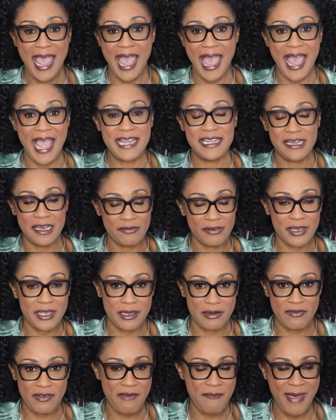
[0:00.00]
I never
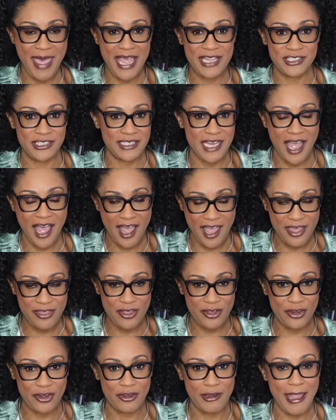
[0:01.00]
could have imagined
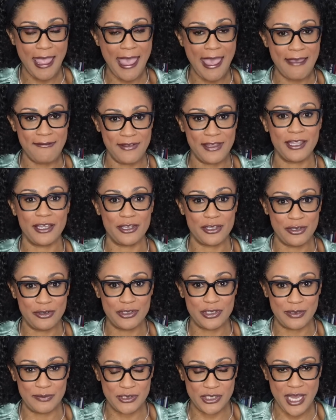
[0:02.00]
either having a
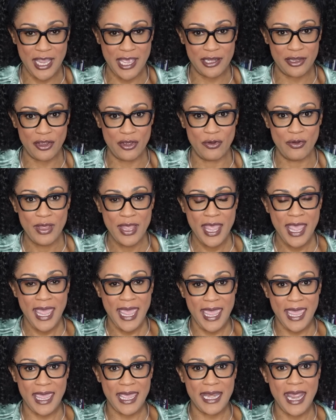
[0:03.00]
YouTube channel
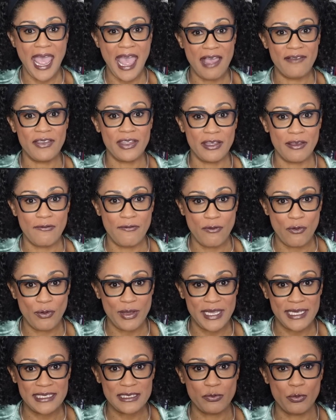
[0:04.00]
and having a
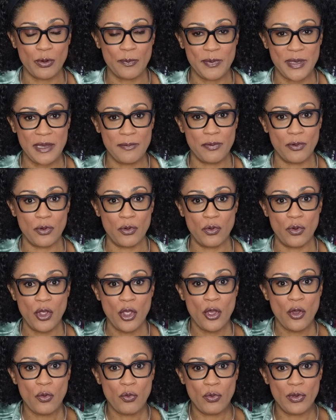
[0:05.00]
voice where people
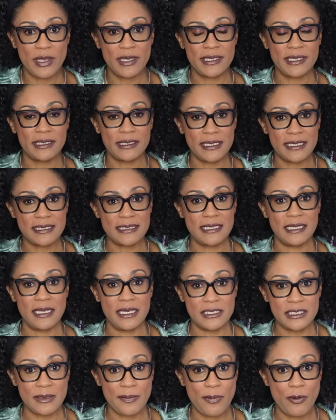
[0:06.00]
would listen
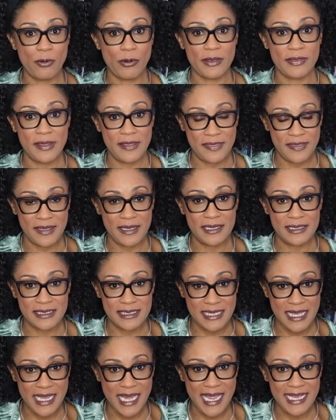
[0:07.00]
and support the
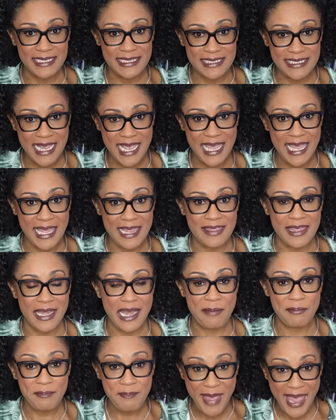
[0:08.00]
things that I say, that
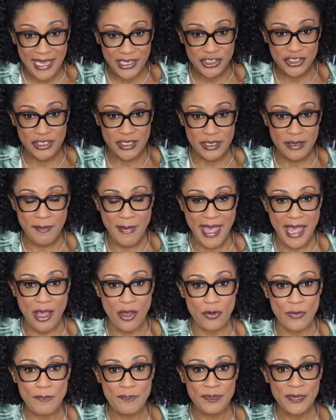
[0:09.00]
I'm passionate
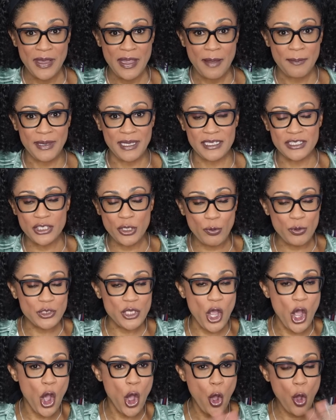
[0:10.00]
about. Because there was
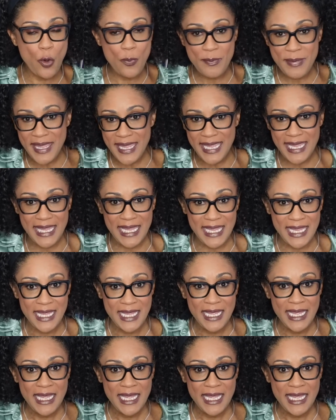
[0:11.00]
a whole me